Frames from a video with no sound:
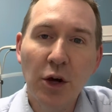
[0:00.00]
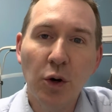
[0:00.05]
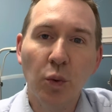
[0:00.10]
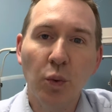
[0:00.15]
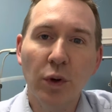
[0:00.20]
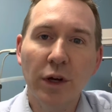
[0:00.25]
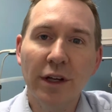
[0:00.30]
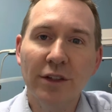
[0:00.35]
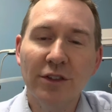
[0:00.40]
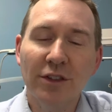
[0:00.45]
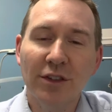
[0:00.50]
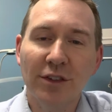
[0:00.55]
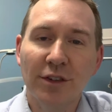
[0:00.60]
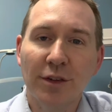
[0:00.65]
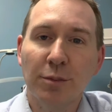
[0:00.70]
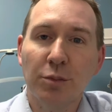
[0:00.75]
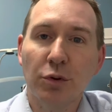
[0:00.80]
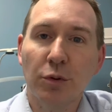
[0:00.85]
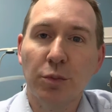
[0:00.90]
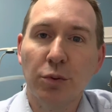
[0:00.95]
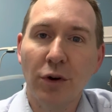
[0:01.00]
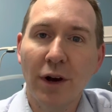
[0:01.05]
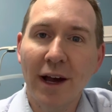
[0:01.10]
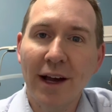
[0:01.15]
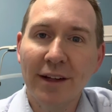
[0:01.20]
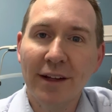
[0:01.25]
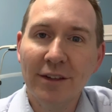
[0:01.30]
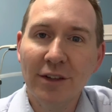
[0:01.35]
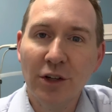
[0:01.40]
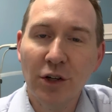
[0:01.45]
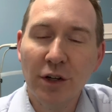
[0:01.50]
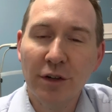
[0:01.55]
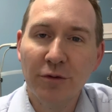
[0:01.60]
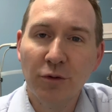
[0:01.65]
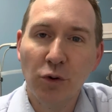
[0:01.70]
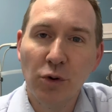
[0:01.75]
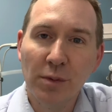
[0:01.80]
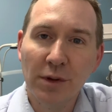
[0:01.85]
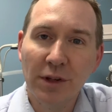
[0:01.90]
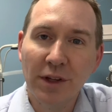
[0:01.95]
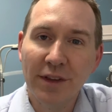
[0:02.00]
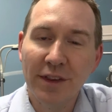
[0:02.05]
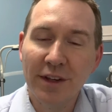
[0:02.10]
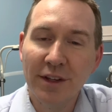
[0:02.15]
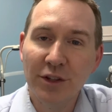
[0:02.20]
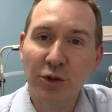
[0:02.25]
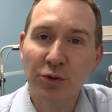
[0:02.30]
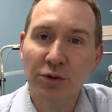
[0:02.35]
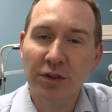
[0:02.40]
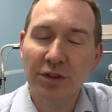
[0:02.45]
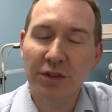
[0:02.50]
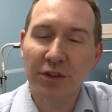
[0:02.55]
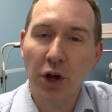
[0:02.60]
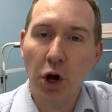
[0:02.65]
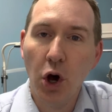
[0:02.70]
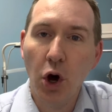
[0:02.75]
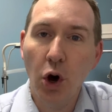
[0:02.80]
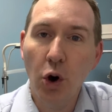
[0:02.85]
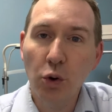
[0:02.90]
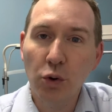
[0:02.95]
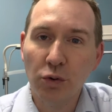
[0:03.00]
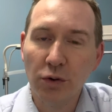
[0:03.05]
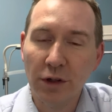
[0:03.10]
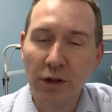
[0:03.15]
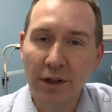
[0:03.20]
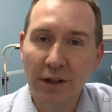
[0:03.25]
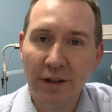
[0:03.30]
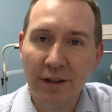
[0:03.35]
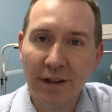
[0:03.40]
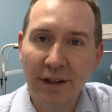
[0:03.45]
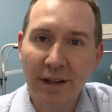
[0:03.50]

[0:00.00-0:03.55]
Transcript: which is a proprietary formula that uses okra.